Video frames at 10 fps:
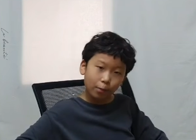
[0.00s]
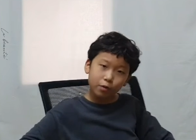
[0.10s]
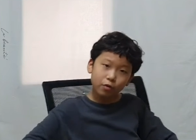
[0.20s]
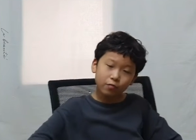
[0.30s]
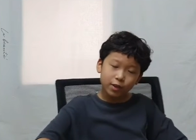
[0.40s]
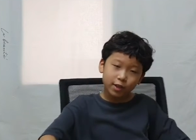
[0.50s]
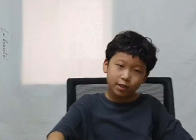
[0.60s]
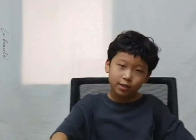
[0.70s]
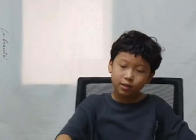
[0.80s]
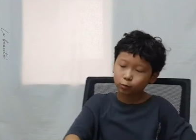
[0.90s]

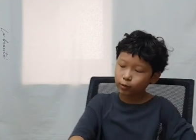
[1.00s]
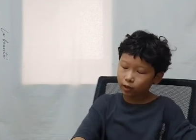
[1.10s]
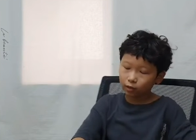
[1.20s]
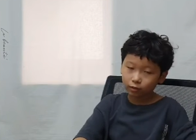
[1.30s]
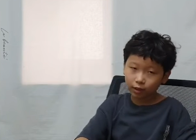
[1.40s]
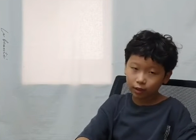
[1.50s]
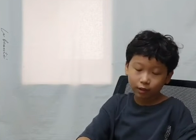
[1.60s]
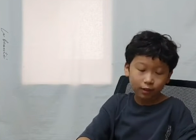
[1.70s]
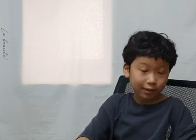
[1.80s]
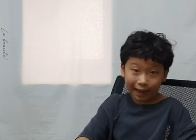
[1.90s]
movies
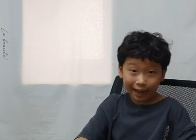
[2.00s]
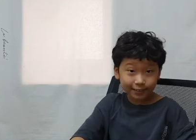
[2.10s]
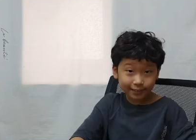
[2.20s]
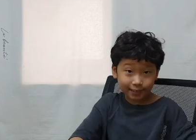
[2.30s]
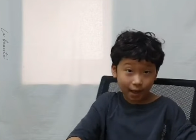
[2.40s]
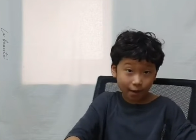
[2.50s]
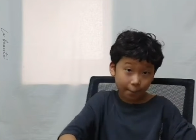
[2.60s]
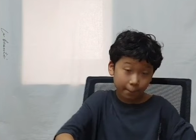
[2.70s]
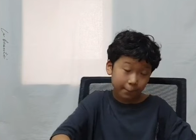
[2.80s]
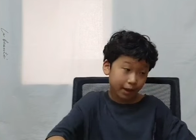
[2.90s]
cast
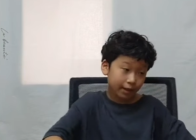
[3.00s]
them.